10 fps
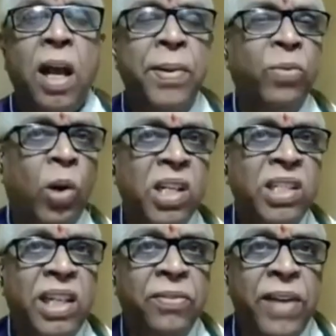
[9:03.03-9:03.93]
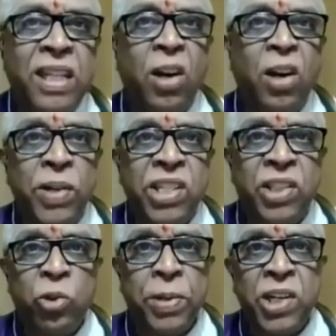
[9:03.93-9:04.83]
I mean, what is the Veda on which
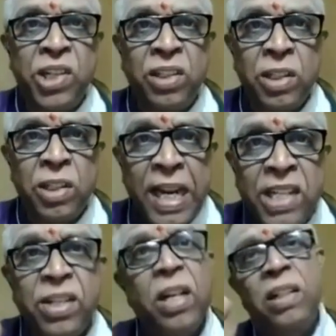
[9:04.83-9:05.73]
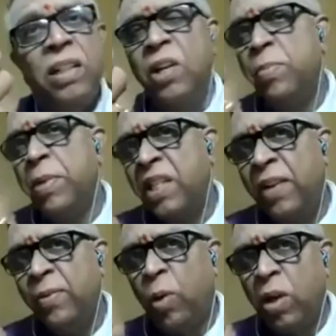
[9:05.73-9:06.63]
this Upanishad is based, then you must
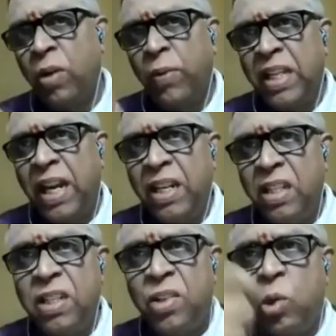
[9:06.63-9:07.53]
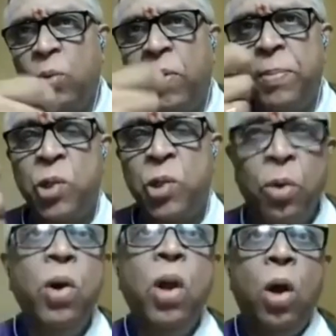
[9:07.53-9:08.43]
say what Veda it is. And so we must
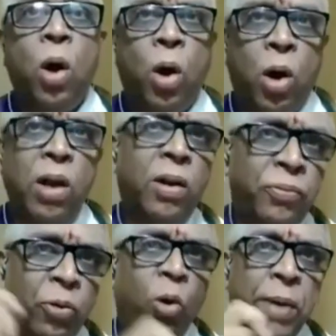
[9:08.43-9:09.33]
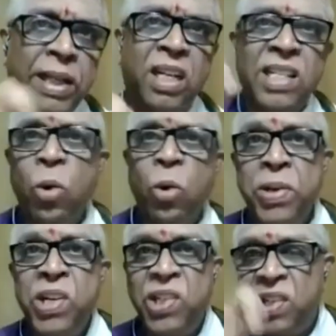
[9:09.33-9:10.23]
know all 4 Vedas have
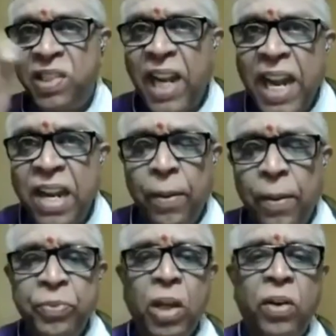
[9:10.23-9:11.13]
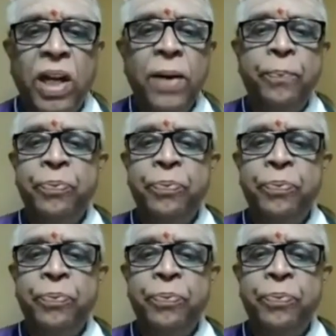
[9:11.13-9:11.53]
Upanishads at the end, right?